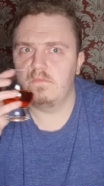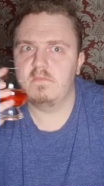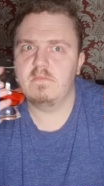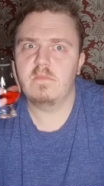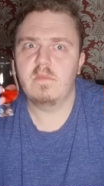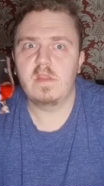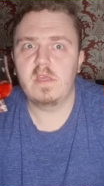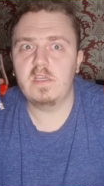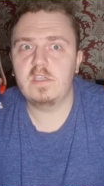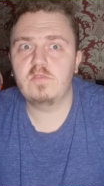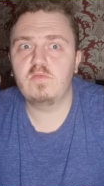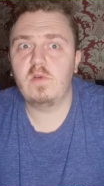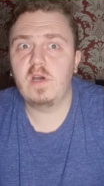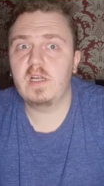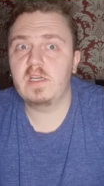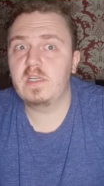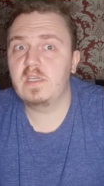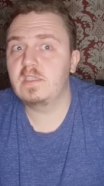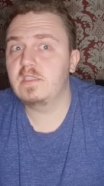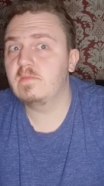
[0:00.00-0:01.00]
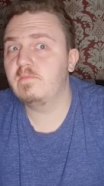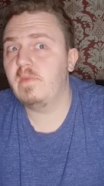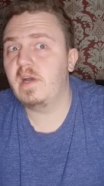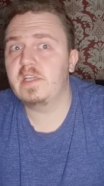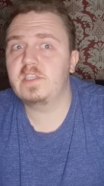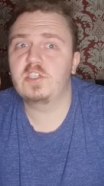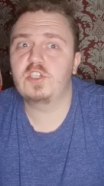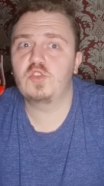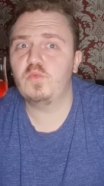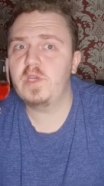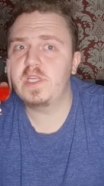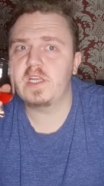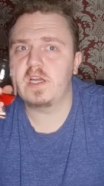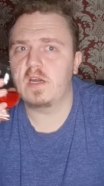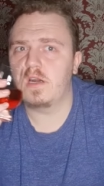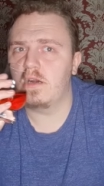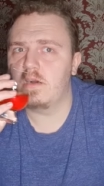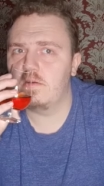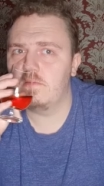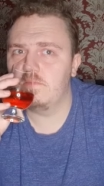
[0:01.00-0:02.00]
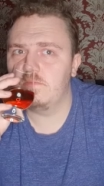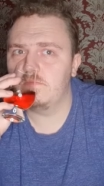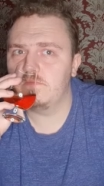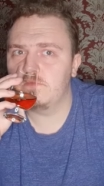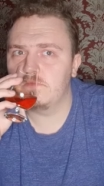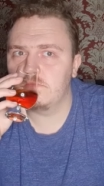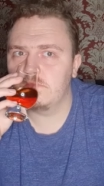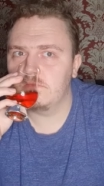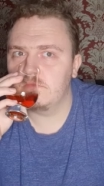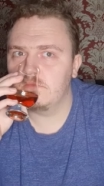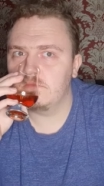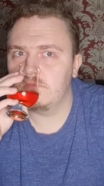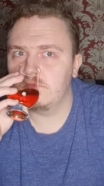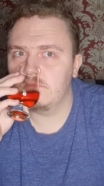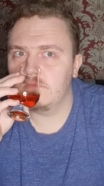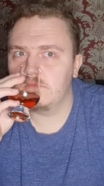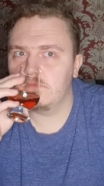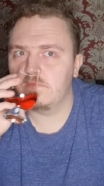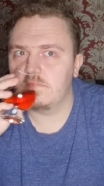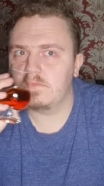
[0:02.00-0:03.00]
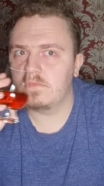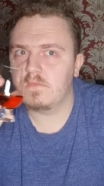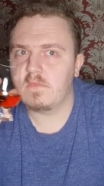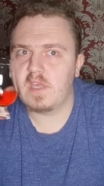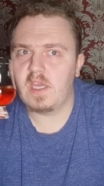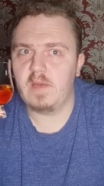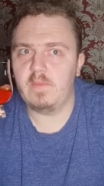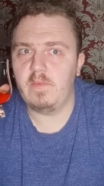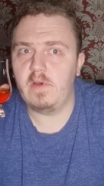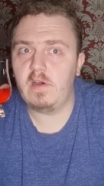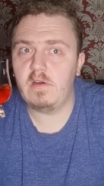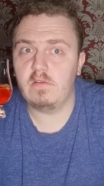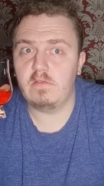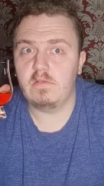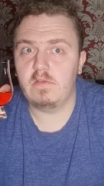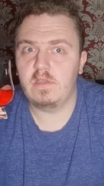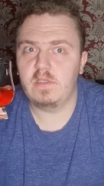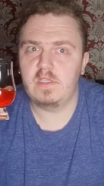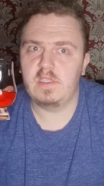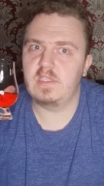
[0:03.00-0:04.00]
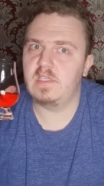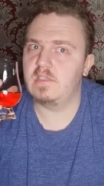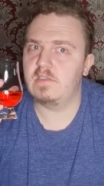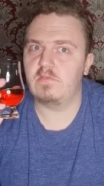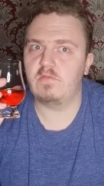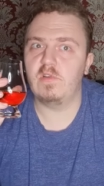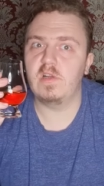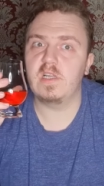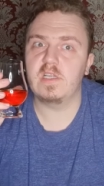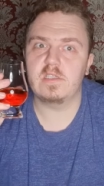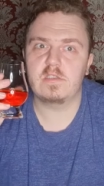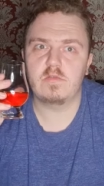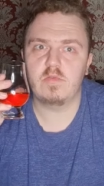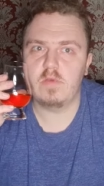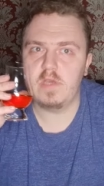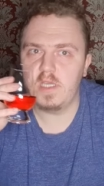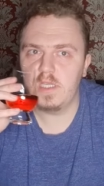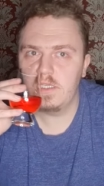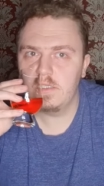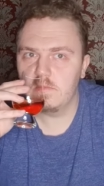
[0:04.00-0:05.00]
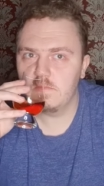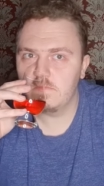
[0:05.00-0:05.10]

this one is much sweeter. Come on, this is really sweet.